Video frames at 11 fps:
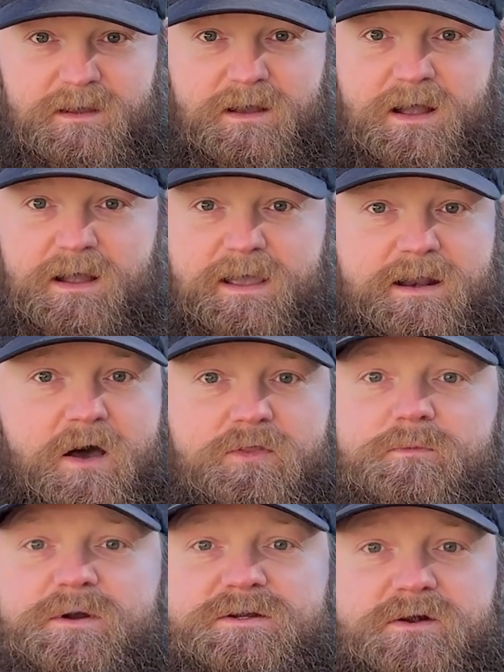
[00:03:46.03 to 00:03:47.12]
and other
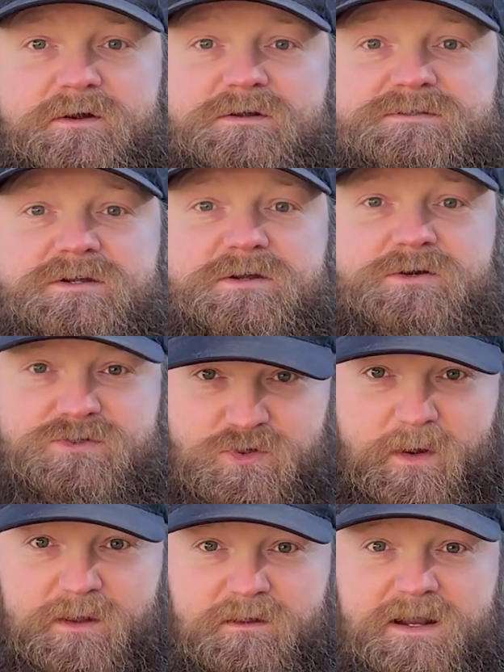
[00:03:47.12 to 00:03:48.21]
materials into your
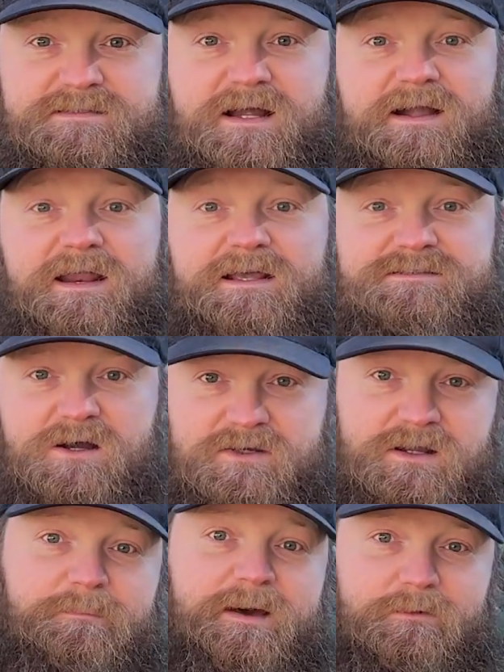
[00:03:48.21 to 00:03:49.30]
soil and it's not getting sucked
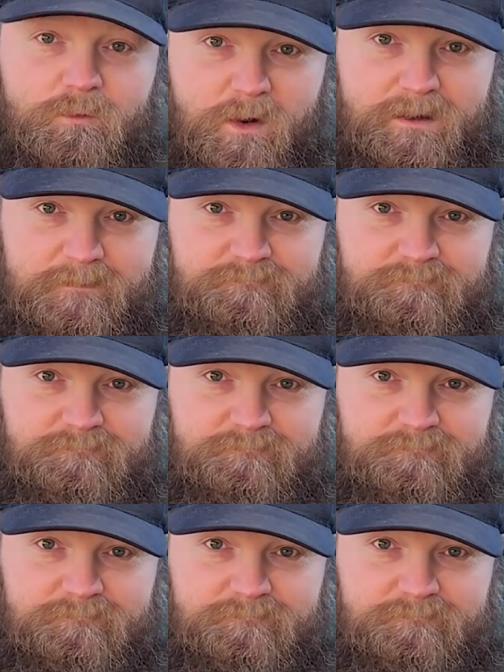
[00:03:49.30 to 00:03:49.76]
up by the wood.